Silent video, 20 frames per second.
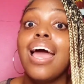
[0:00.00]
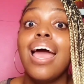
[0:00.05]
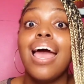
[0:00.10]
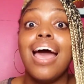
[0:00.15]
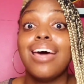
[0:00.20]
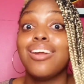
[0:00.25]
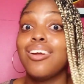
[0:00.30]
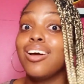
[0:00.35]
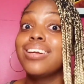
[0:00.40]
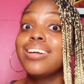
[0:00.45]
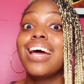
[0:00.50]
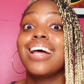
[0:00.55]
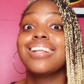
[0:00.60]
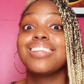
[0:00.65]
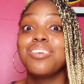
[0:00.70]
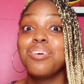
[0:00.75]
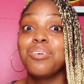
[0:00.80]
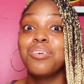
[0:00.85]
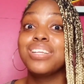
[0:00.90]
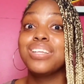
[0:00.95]
And on that
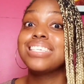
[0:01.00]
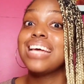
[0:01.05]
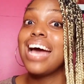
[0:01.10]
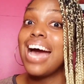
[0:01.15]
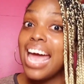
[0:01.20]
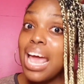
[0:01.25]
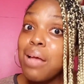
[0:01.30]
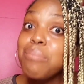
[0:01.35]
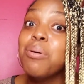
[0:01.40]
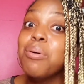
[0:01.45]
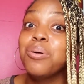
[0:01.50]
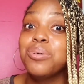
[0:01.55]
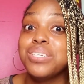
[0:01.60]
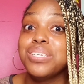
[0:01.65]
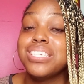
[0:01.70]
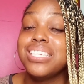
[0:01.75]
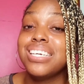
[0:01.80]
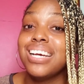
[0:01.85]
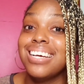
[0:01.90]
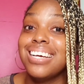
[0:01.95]
note, I'm
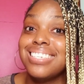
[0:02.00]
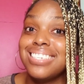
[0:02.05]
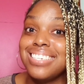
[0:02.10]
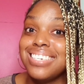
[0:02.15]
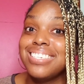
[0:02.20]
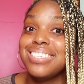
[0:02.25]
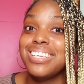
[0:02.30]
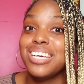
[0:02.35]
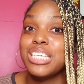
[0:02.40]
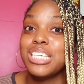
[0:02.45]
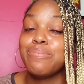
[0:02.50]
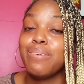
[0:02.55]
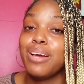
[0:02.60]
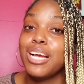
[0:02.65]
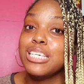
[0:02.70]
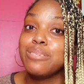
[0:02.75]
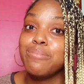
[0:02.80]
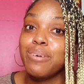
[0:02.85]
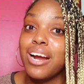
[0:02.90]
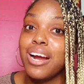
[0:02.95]
hosting a CSEC
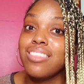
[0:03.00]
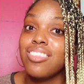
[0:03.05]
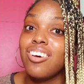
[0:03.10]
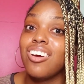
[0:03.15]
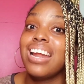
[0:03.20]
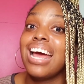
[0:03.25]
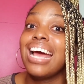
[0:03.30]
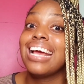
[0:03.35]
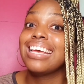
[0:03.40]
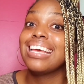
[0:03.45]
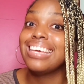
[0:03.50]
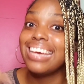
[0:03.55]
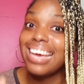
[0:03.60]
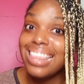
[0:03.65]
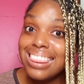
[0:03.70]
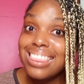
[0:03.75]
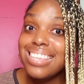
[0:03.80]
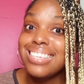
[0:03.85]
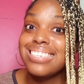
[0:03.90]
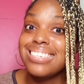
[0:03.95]
Spanish marathon
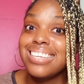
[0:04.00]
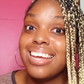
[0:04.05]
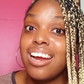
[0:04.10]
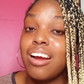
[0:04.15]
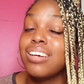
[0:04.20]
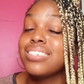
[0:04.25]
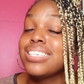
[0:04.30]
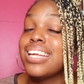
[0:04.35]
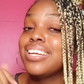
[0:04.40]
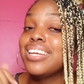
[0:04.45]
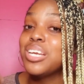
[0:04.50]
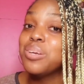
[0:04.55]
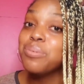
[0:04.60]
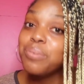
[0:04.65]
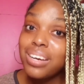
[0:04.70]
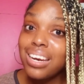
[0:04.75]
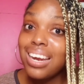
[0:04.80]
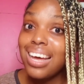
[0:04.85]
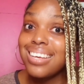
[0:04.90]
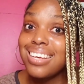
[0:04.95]
again this year because I did
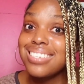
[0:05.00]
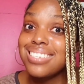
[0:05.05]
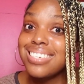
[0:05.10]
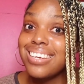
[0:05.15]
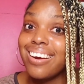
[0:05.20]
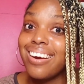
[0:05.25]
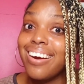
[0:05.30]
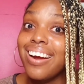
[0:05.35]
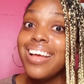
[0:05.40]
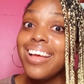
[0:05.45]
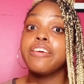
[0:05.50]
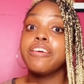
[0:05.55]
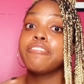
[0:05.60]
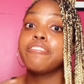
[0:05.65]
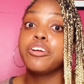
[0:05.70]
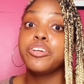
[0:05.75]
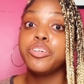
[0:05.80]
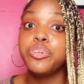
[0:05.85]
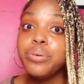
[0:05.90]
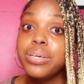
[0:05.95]
one last year. If
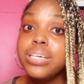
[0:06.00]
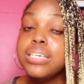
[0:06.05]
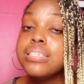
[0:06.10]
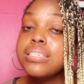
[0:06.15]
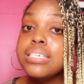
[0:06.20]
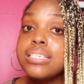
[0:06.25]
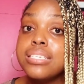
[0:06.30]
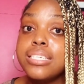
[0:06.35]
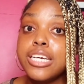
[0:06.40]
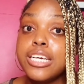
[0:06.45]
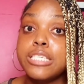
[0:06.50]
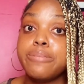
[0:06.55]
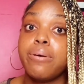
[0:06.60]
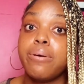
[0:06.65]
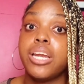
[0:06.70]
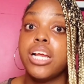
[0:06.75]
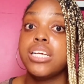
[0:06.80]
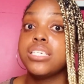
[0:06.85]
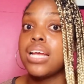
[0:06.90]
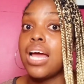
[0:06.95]
you're doing CSEC
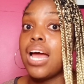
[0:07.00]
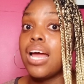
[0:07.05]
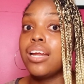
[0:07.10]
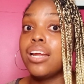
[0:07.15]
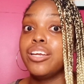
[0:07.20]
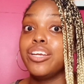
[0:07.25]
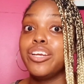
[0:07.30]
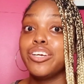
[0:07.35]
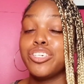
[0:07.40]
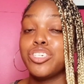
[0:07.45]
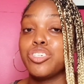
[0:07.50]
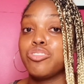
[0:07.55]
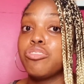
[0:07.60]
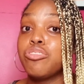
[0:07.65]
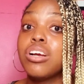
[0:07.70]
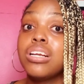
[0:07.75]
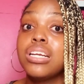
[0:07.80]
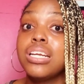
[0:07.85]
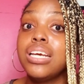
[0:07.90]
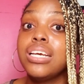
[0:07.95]
Spanish and you're
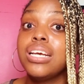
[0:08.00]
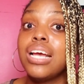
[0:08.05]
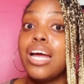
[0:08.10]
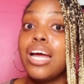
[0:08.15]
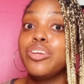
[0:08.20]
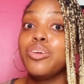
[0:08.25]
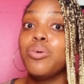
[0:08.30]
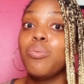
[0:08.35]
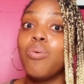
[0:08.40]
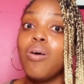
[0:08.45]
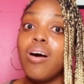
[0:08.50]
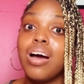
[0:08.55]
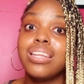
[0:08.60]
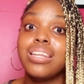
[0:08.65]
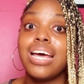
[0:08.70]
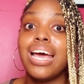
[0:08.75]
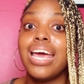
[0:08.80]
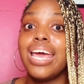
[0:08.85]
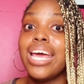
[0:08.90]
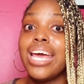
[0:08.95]
struggling and you want
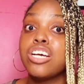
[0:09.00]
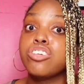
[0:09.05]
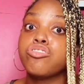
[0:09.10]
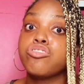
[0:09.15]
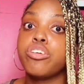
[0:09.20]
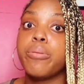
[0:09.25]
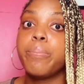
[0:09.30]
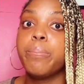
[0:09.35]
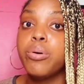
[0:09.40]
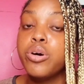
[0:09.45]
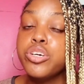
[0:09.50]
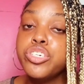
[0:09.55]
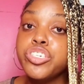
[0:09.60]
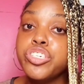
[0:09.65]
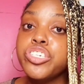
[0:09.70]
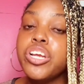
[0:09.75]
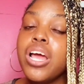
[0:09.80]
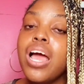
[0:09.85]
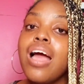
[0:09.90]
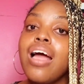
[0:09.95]
that extra
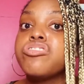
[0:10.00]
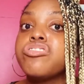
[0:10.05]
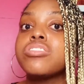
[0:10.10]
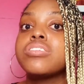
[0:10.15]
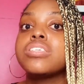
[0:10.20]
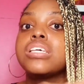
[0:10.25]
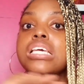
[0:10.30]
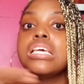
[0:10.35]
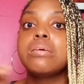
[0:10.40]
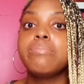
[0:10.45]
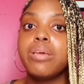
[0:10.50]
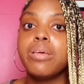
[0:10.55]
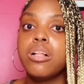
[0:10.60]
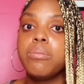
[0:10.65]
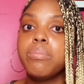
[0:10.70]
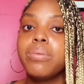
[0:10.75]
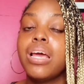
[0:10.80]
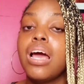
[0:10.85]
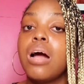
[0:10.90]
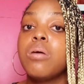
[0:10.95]
push, just email
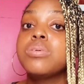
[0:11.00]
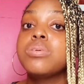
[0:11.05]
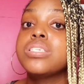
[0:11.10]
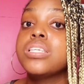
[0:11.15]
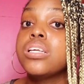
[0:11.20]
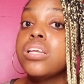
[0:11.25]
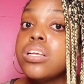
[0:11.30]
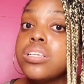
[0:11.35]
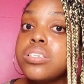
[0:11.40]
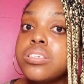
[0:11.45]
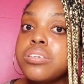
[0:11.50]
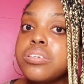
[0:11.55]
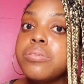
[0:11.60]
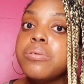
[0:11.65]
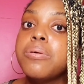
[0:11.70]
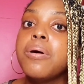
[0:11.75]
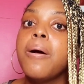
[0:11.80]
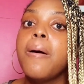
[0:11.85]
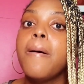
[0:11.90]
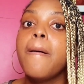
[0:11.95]
me, I will send it to
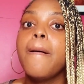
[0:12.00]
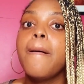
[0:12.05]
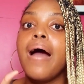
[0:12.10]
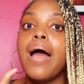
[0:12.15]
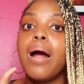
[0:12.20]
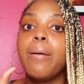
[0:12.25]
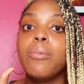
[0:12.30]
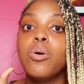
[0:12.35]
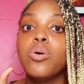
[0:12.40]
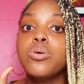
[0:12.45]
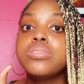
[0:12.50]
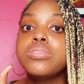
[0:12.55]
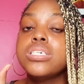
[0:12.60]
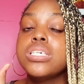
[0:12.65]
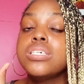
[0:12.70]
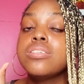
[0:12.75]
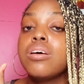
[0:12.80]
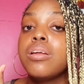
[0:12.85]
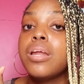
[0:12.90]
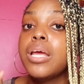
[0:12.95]
you. I'm hosting
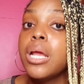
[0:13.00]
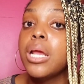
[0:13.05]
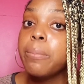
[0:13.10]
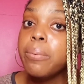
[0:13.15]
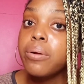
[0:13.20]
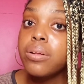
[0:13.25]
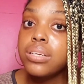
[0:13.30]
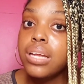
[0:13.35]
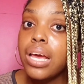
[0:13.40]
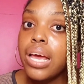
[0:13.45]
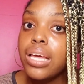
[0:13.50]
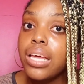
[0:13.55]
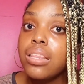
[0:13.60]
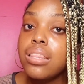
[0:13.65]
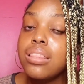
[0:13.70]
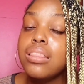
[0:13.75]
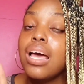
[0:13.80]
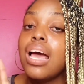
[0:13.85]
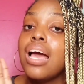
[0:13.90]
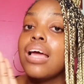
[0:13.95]
it on April 9th
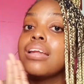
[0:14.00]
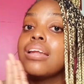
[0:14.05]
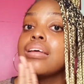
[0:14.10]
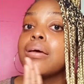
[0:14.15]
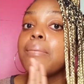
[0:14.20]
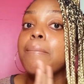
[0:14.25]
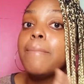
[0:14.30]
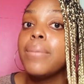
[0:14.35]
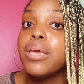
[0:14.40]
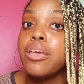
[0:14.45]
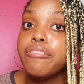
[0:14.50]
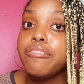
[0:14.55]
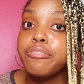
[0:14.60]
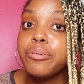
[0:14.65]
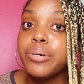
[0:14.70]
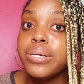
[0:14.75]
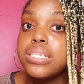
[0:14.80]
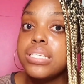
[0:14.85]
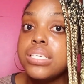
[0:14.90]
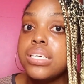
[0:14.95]
and May
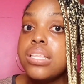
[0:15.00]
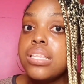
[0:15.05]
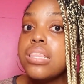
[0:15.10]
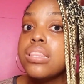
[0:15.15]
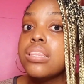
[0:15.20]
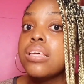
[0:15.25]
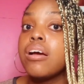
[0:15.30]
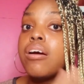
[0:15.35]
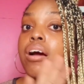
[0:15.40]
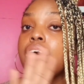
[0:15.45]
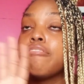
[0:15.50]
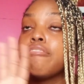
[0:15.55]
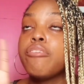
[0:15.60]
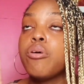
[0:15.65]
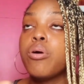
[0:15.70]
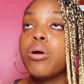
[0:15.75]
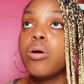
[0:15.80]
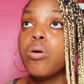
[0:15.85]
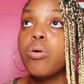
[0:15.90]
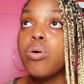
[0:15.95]
14th
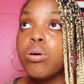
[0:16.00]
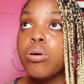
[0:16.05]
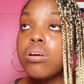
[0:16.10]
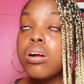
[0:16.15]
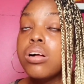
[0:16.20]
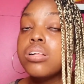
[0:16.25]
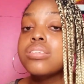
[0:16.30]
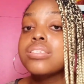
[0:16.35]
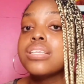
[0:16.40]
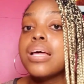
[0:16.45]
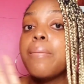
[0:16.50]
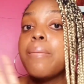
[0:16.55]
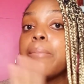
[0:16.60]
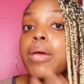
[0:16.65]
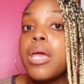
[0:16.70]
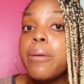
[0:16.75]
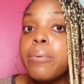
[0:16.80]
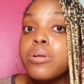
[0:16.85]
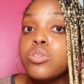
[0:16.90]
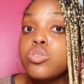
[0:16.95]
for orals and
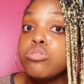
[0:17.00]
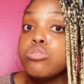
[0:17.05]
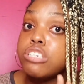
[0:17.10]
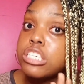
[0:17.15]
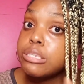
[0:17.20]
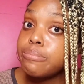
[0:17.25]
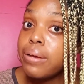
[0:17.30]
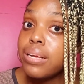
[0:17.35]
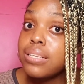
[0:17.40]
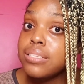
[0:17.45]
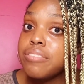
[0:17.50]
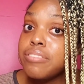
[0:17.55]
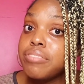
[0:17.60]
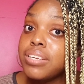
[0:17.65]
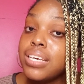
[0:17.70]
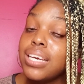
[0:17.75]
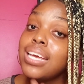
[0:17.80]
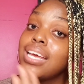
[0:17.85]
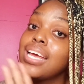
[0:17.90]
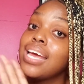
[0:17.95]
paper 2
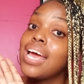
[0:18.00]
respectively.